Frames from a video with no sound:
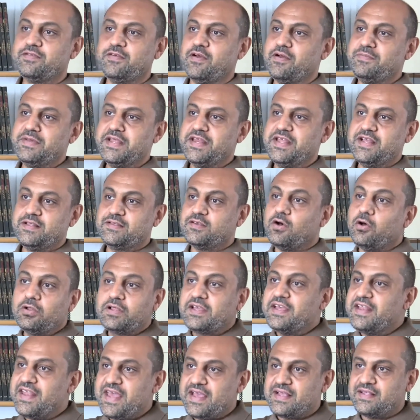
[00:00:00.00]
I mean, it's
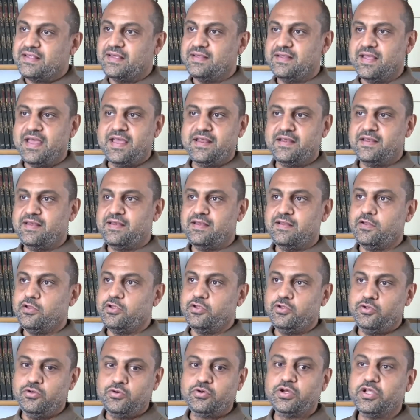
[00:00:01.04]
all connected, and
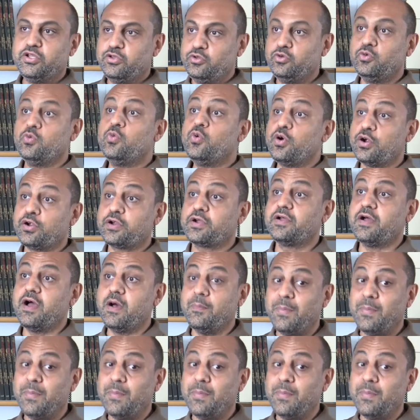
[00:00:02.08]
you could do work